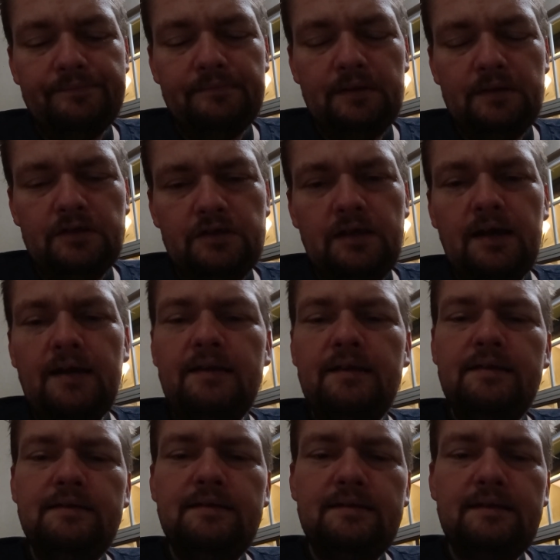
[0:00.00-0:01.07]

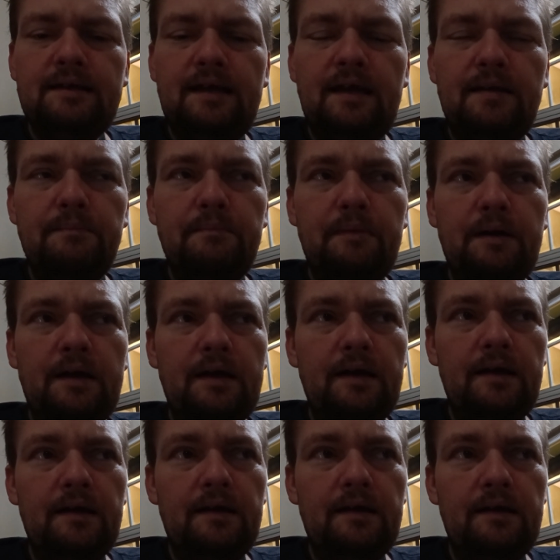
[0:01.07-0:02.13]
shyness and
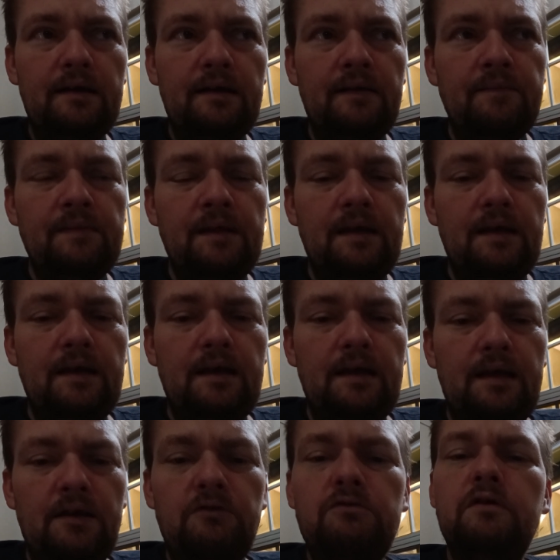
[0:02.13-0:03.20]
my
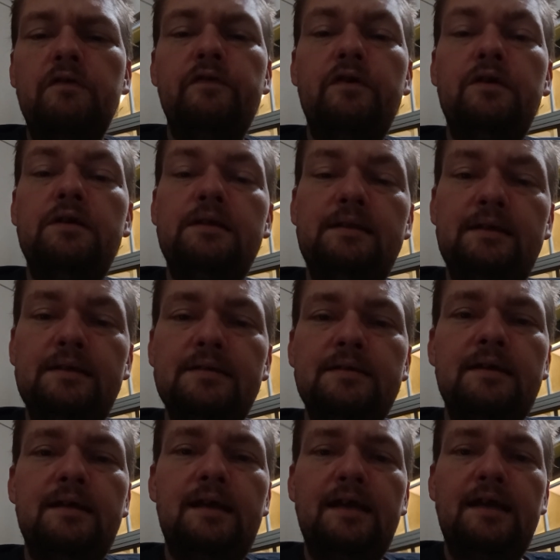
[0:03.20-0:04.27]

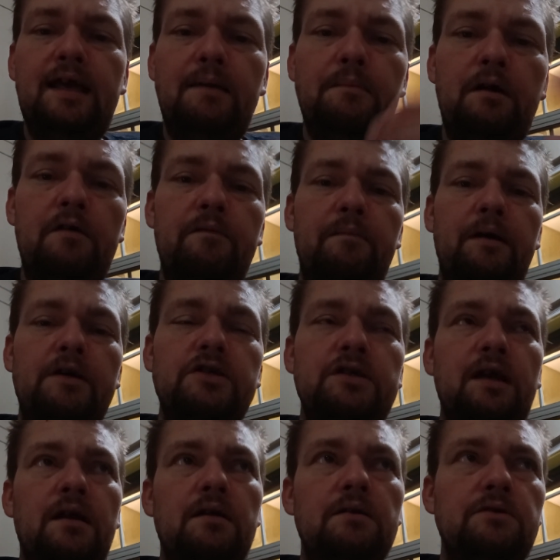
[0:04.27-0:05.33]
introvertedness, and I came out of my
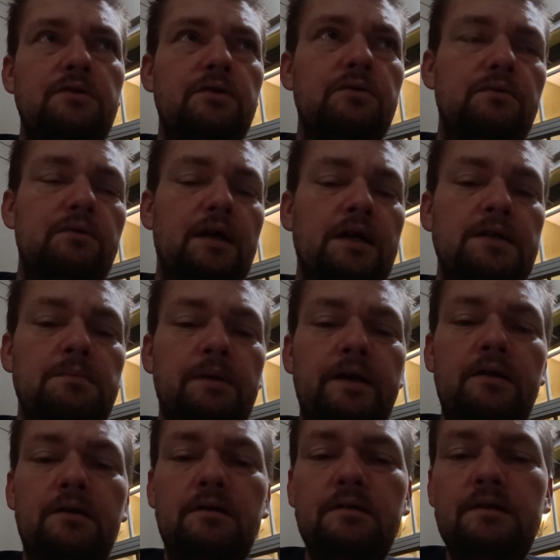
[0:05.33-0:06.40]
shell to
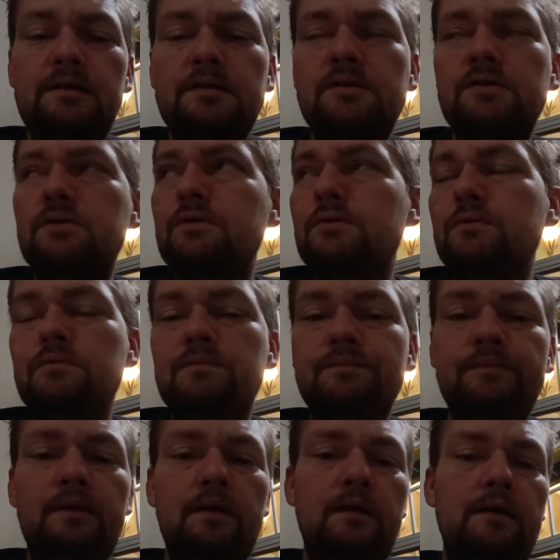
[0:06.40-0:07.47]
explain all this to
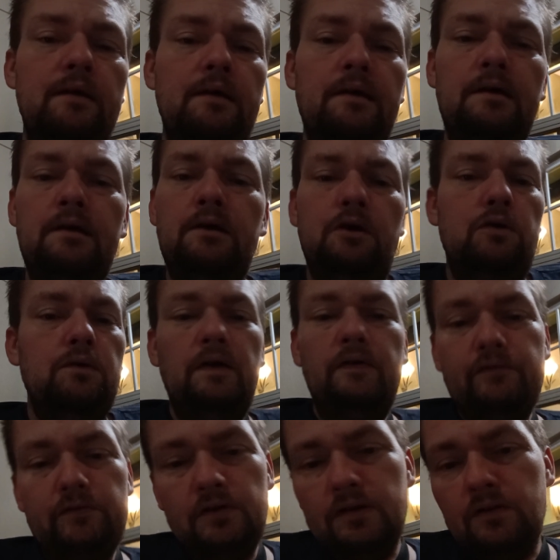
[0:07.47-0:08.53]

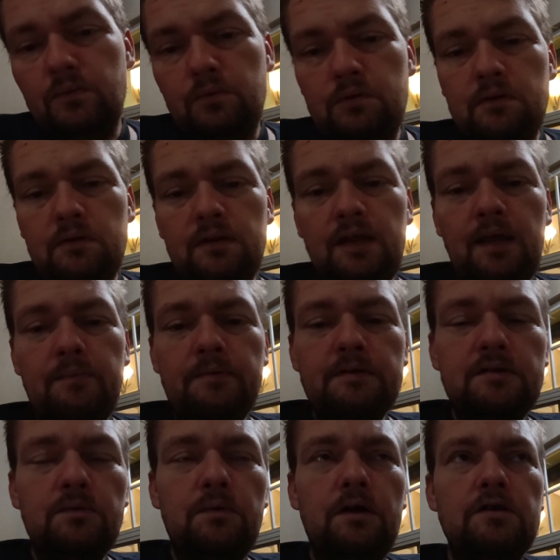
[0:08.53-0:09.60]
whoever in the world happens
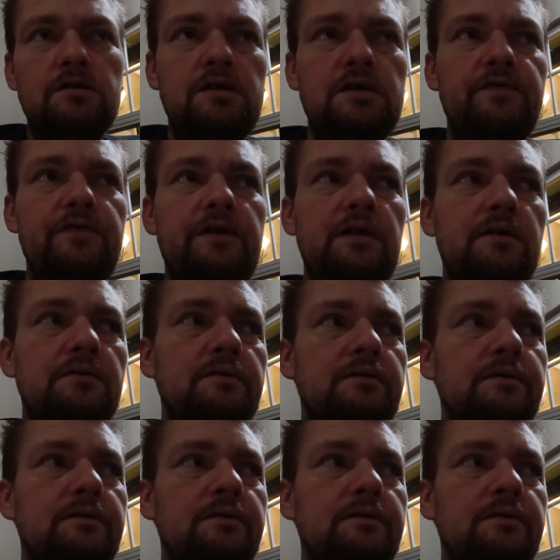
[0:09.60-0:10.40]
to watch these videos.